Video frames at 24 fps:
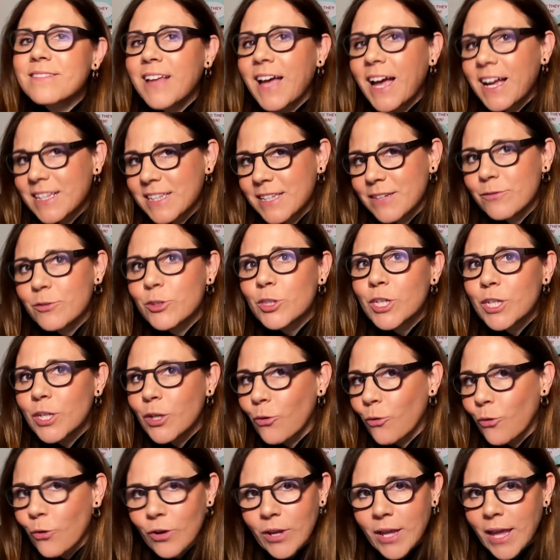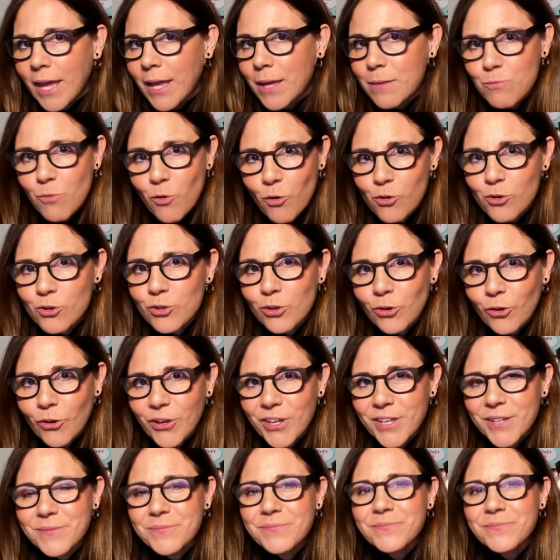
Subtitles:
activity or game or toy.